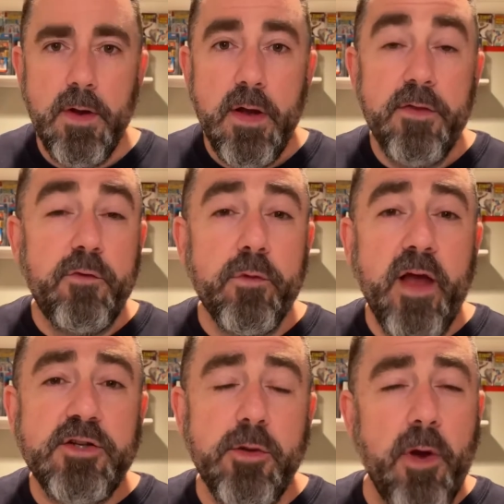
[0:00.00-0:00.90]
This was
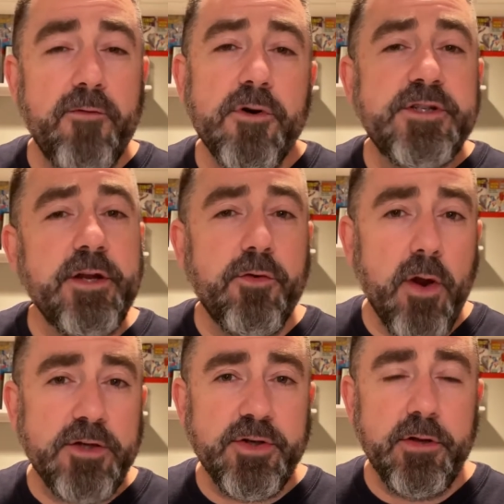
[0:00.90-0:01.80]
actually my first
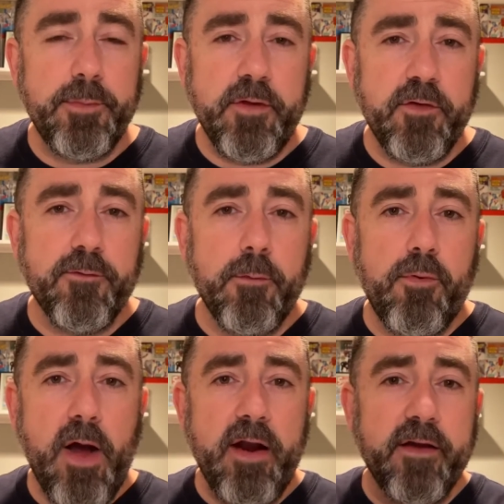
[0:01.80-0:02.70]
introduction to the PCFun
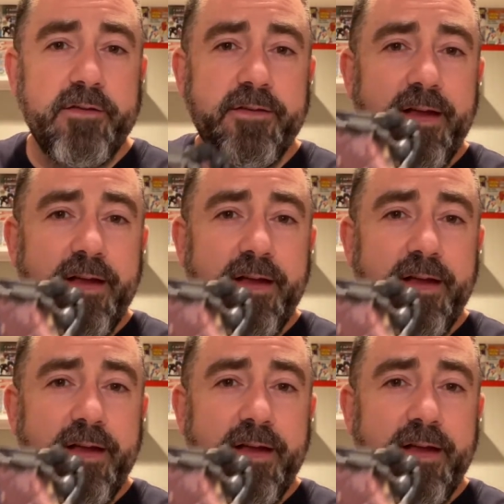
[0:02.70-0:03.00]
products.